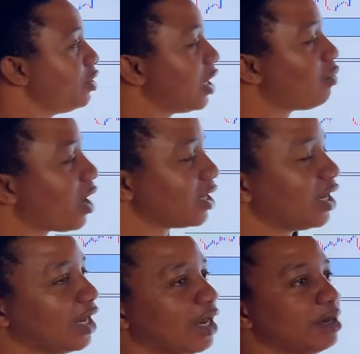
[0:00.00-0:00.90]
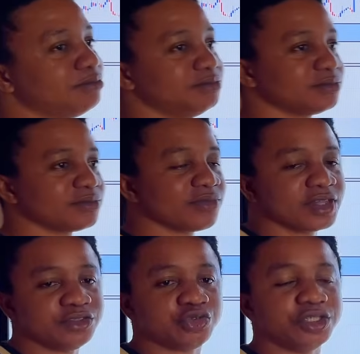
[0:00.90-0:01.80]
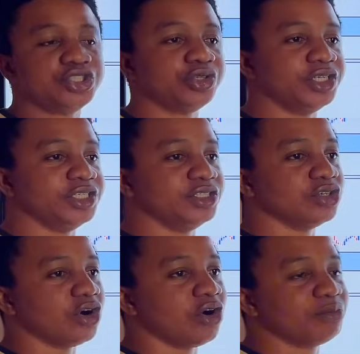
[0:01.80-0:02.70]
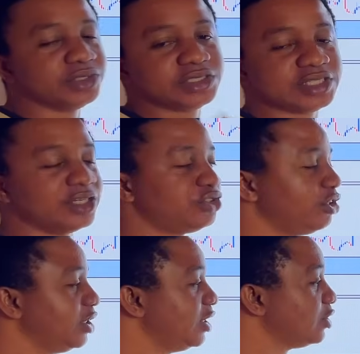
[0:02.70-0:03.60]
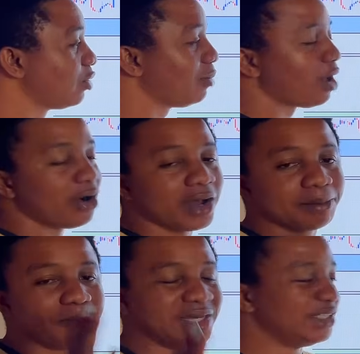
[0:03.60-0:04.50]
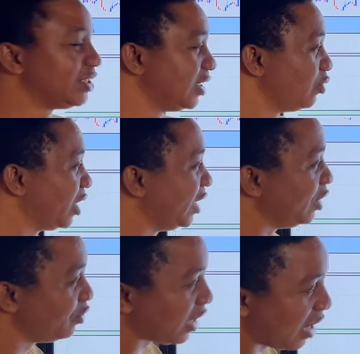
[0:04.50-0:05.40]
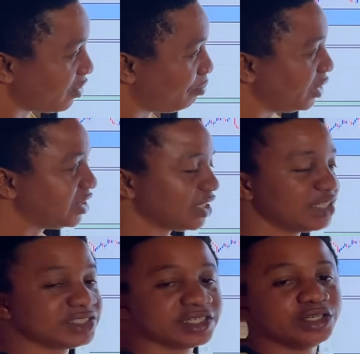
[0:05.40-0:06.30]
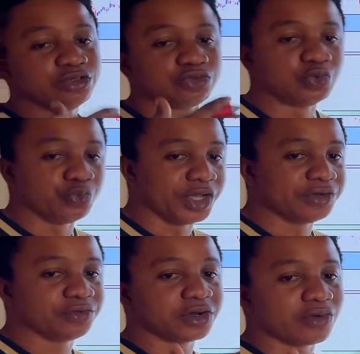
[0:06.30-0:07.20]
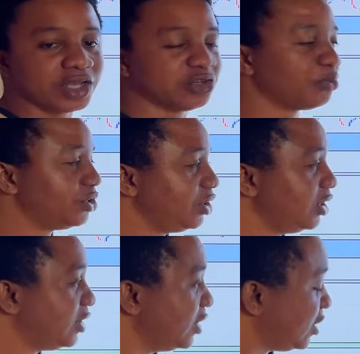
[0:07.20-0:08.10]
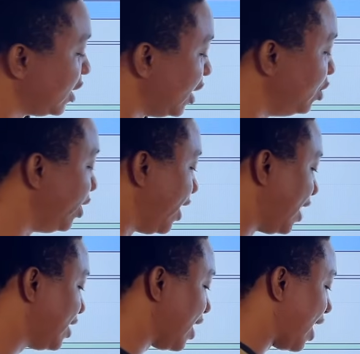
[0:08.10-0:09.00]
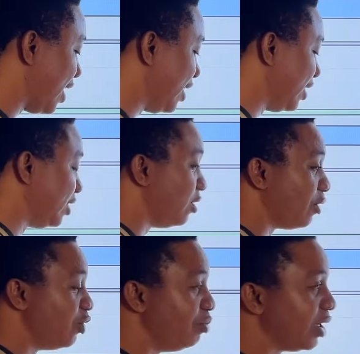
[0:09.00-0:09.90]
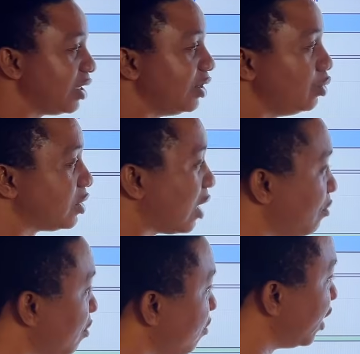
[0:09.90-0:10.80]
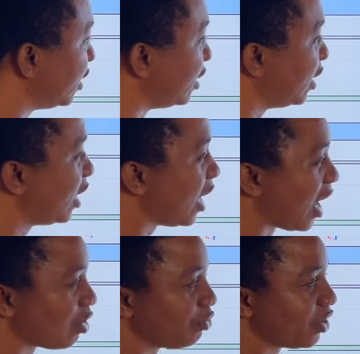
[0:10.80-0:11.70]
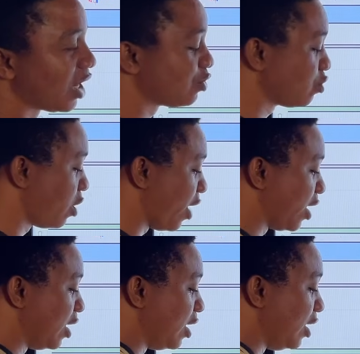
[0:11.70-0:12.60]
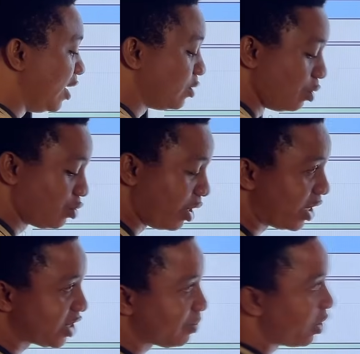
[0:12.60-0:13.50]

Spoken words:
that what swing trading or positional trading is all about what? Patience. Okay, if you can have the patience to wait for the right opportunities and you enter, you're going to make huge sum of money out of it as well. Alright, let's go to the next pair